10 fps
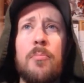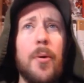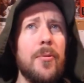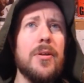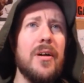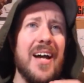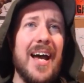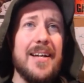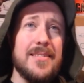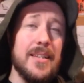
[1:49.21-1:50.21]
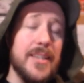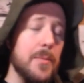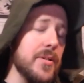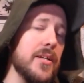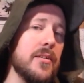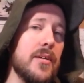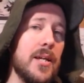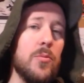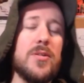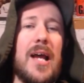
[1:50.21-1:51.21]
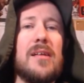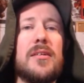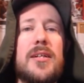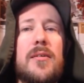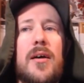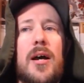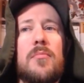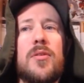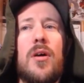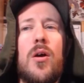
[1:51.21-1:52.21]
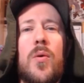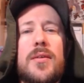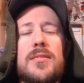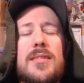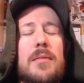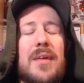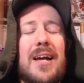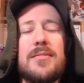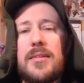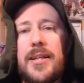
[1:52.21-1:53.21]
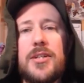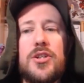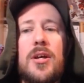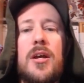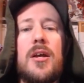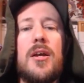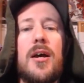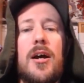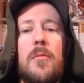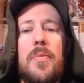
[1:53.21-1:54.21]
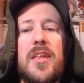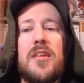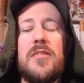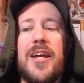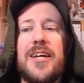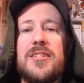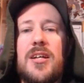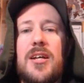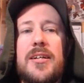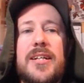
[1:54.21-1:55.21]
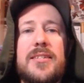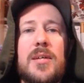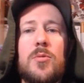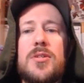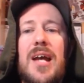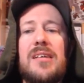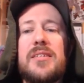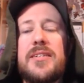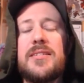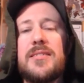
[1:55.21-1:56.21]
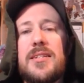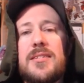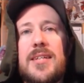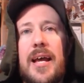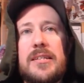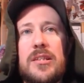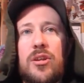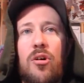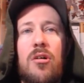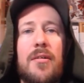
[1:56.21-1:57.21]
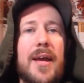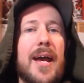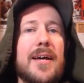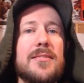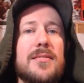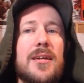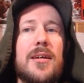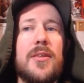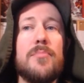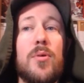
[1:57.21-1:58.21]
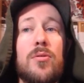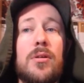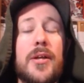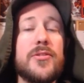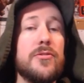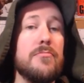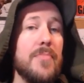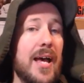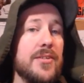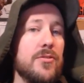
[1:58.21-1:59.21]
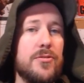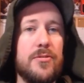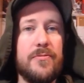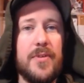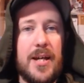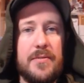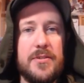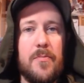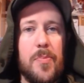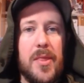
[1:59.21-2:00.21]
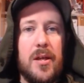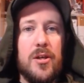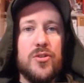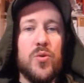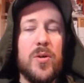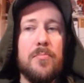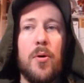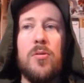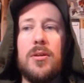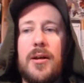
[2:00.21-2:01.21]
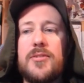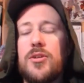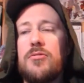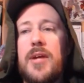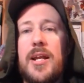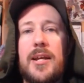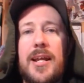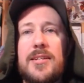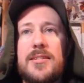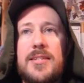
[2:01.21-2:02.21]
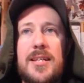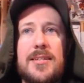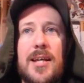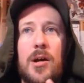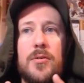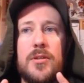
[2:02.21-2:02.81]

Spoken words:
Now, a Boneclaw has limited immortality, not quite the same as a Lich, in that its immortality exists as long as the Boneclaw's new master survives. So when a Boneclaw is created, it seeks